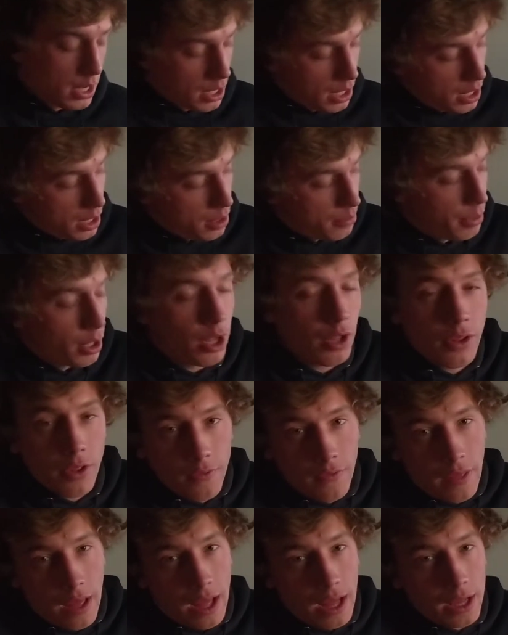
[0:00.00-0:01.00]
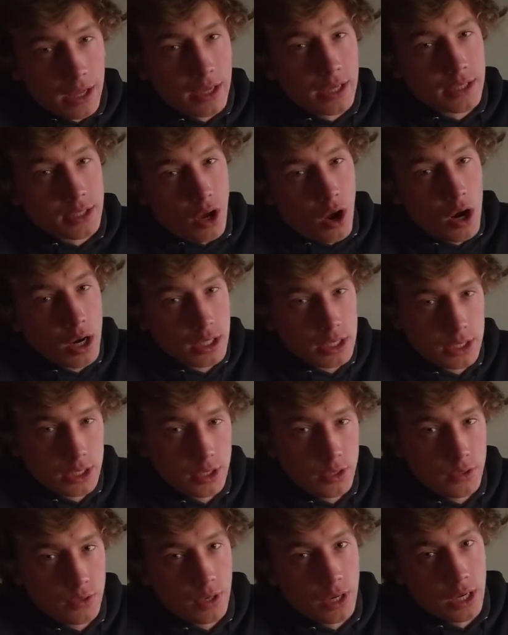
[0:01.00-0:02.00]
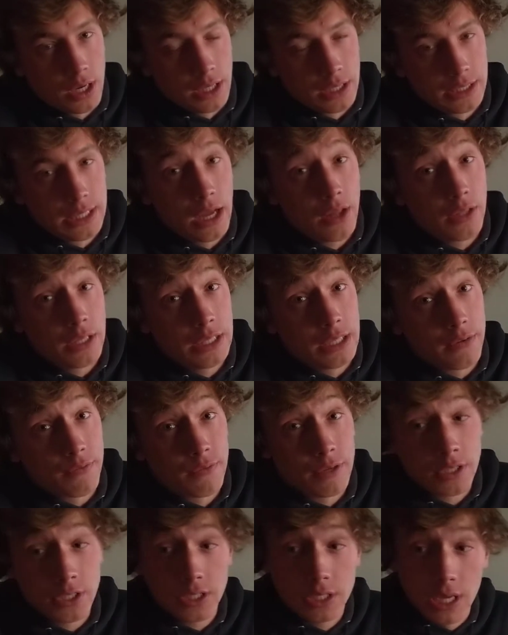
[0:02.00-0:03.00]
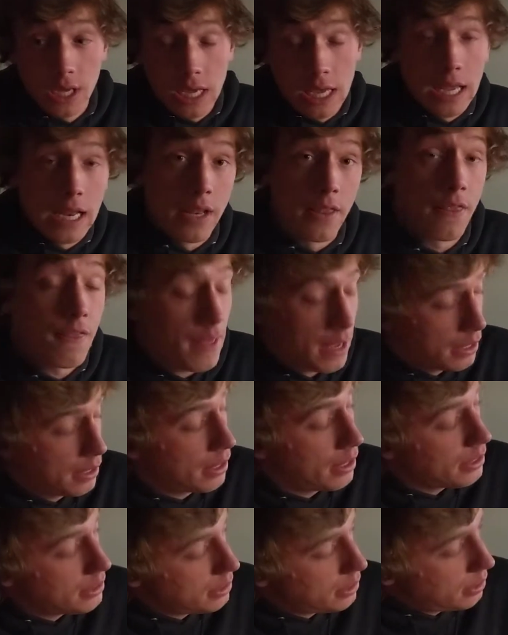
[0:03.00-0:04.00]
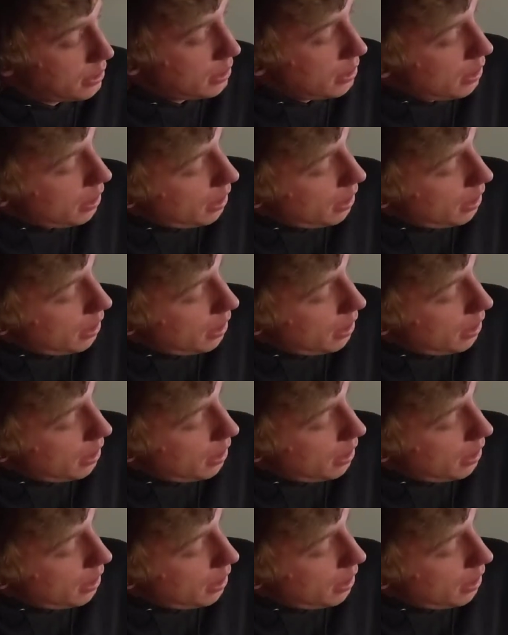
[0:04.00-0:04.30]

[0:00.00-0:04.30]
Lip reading: But other than that, it's hard to tell the difference in thickness.